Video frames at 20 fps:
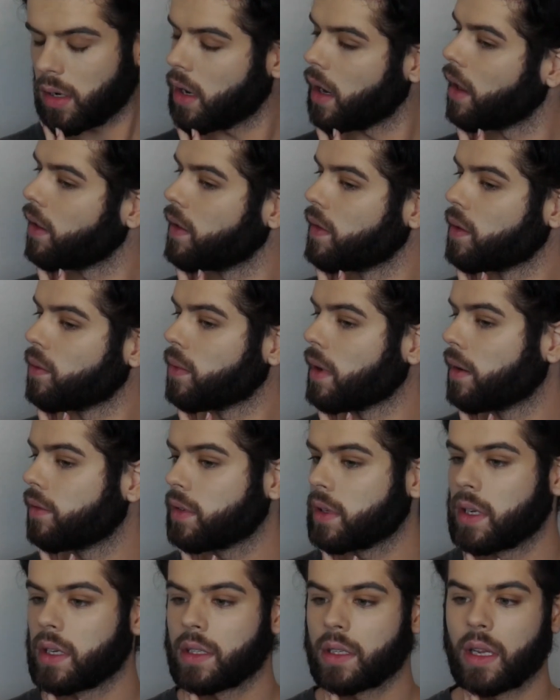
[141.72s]
And then the
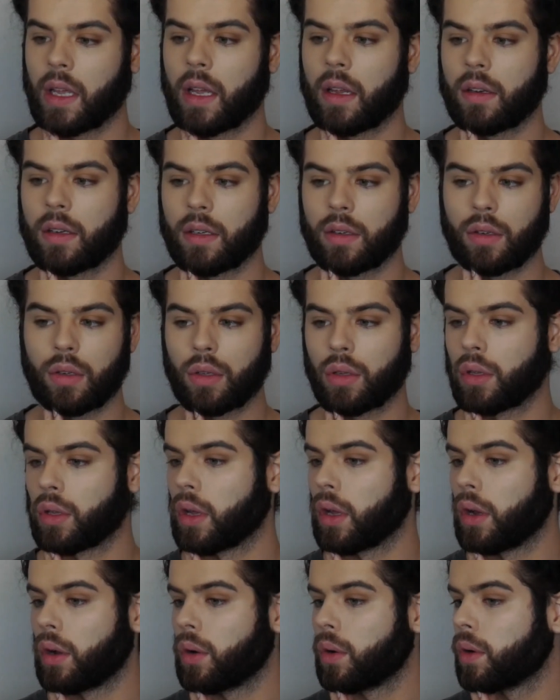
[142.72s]
Revlon Candid
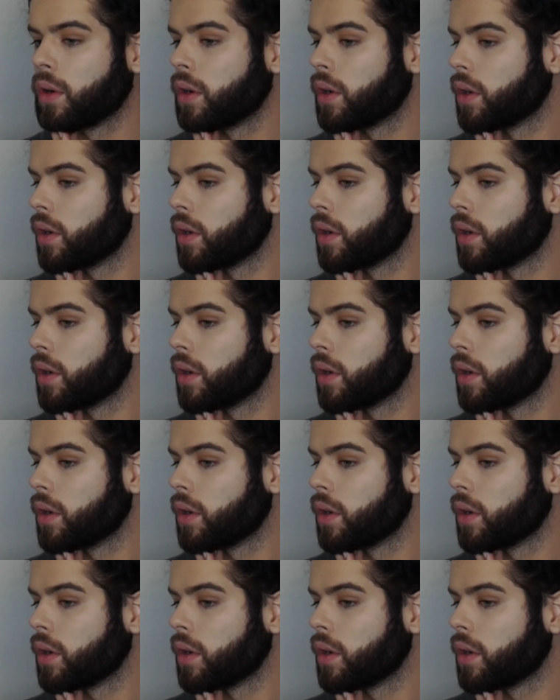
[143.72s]
glow.